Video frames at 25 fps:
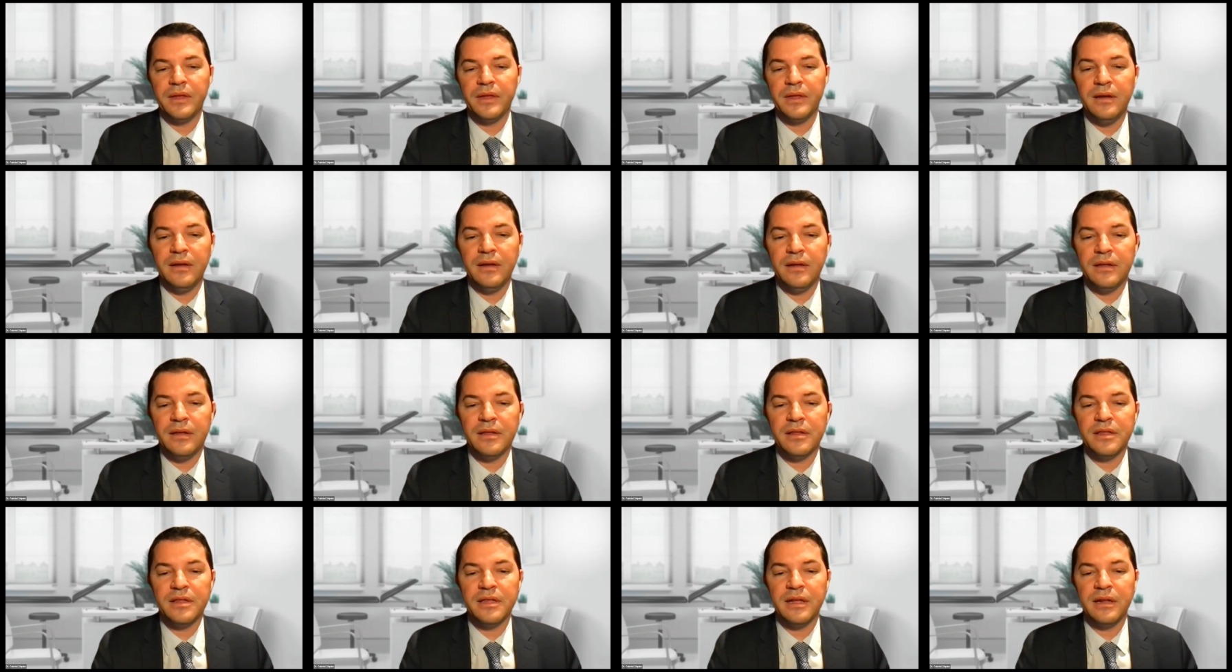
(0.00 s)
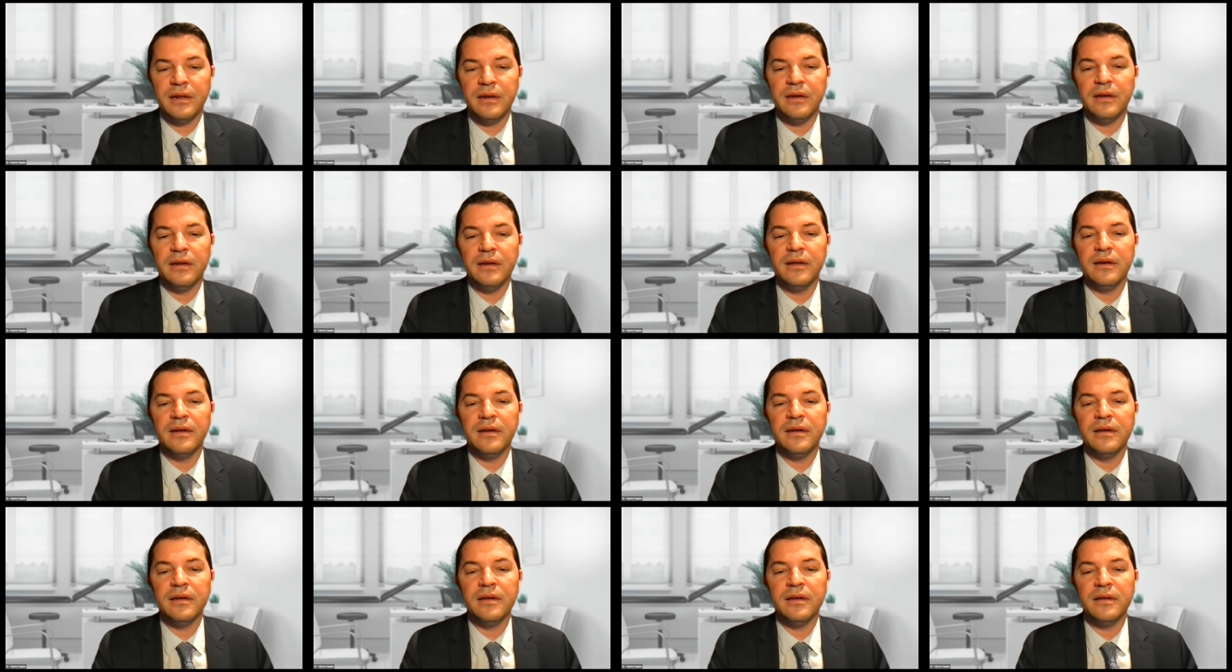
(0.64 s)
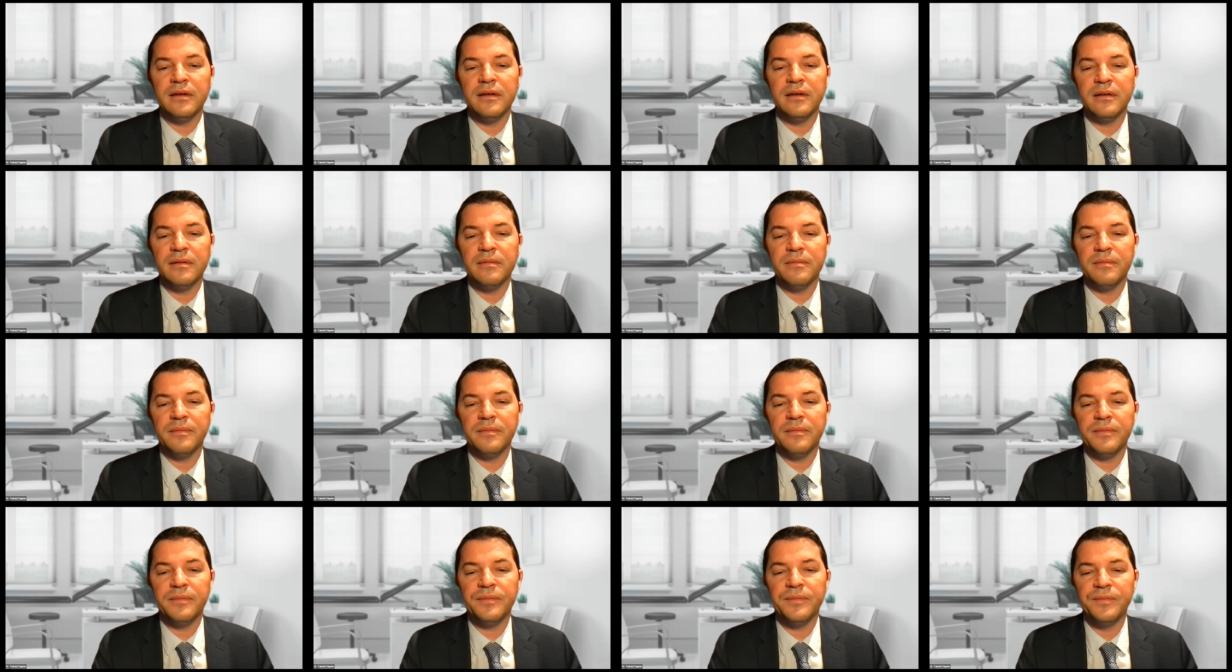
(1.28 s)
uh, cell
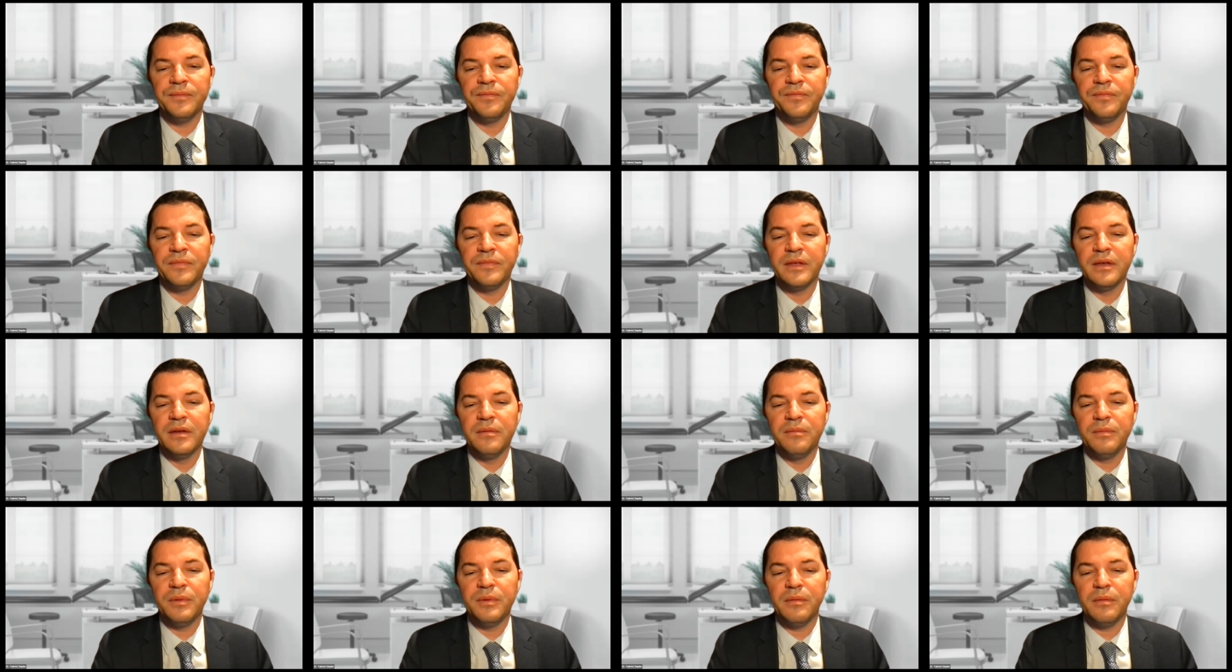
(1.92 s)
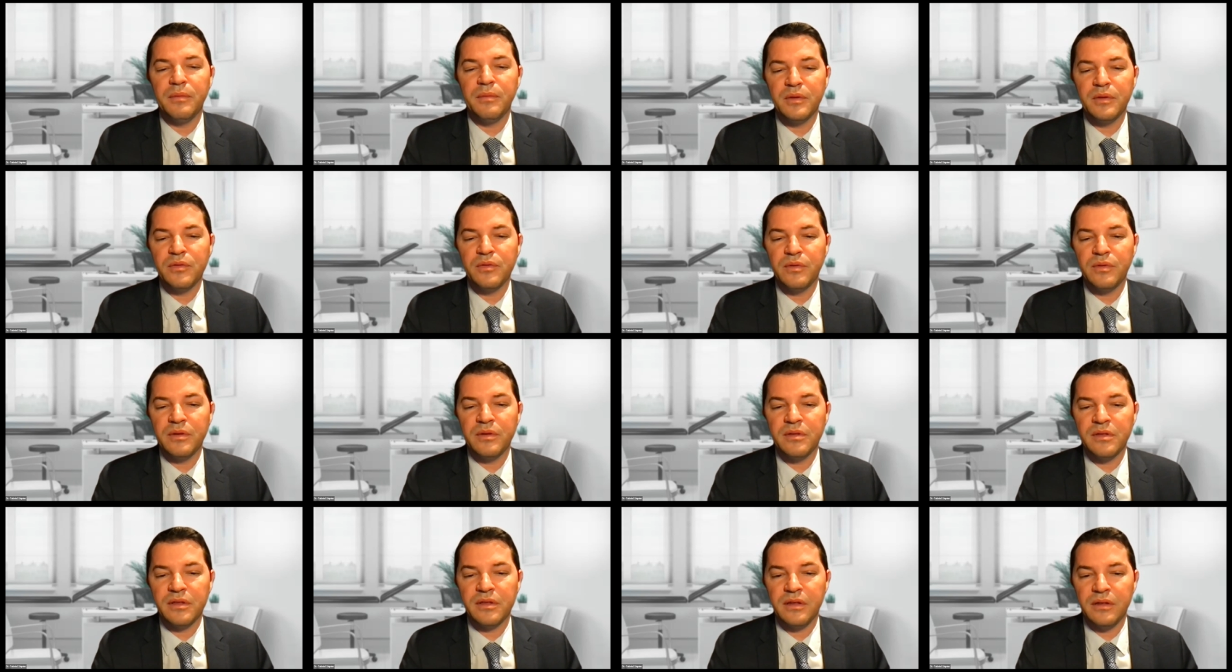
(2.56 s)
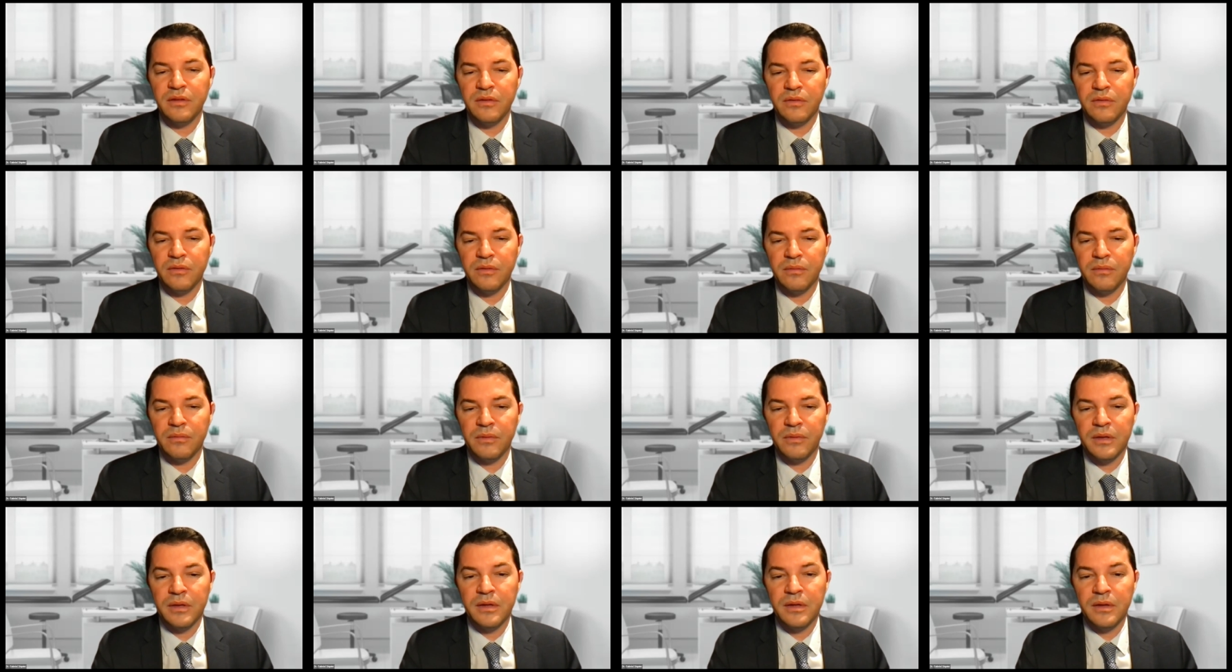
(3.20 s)
um, premenstrual symptom.